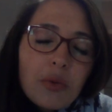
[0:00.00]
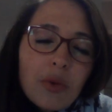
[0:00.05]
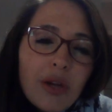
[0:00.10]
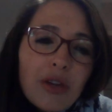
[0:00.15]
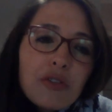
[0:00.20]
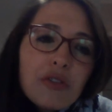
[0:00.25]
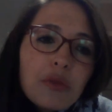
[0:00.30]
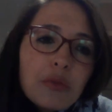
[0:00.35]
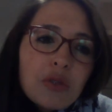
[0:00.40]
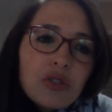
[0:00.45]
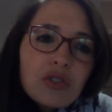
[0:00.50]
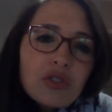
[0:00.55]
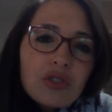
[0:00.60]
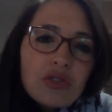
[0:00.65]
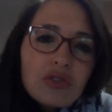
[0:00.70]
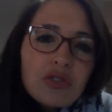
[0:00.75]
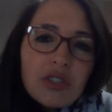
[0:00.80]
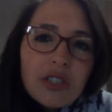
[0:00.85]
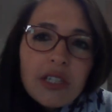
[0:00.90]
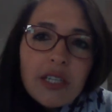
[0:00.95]
away from your
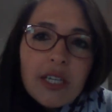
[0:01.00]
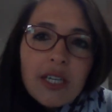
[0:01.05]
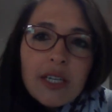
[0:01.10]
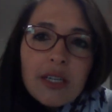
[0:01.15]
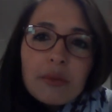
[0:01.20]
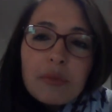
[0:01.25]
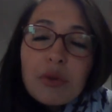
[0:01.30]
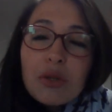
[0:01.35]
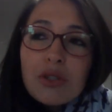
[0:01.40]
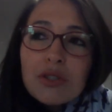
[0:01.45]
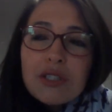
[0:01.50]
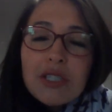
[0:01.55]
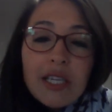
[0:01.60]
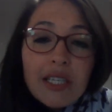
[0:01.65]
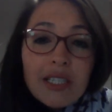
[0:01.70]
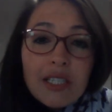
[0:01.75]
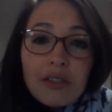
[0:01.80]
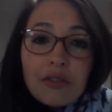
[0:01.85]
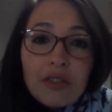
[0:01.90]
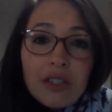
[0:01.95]
children, because
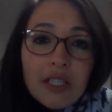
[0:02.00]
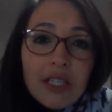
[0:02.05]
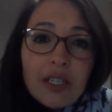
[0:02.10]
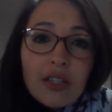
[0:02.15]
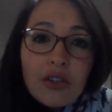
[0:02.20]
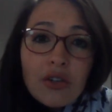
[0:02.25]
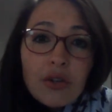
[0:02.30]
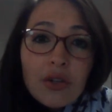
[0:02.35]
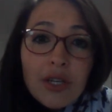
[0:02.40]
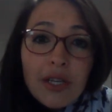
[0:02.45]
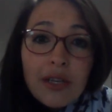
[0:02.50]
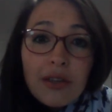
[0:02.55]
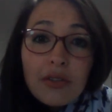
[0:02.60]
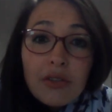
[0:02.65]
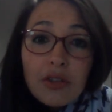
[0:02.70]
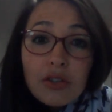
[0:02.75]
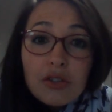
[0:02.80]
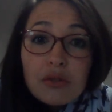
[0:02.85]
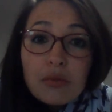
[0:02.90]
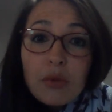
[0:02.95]
they're definitely learning
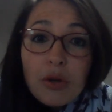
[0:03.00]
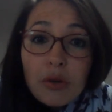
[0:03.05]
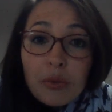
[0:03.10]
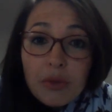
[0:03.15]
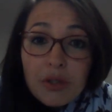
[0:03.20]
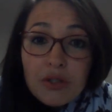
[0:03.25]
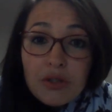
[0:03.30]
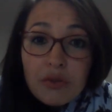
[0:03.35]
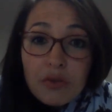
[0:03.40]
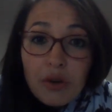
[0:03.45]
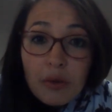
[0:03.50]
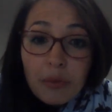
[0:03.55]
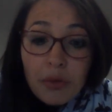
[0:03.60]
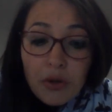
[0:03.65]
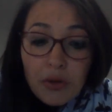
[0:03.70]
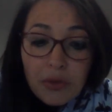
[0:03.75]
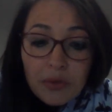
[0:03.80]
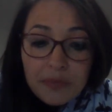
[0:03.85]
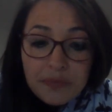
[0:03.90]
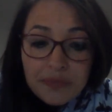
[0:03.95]
in those moments
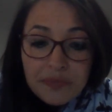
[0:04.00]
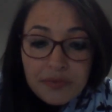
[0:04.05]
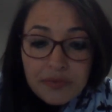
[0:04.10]
from you.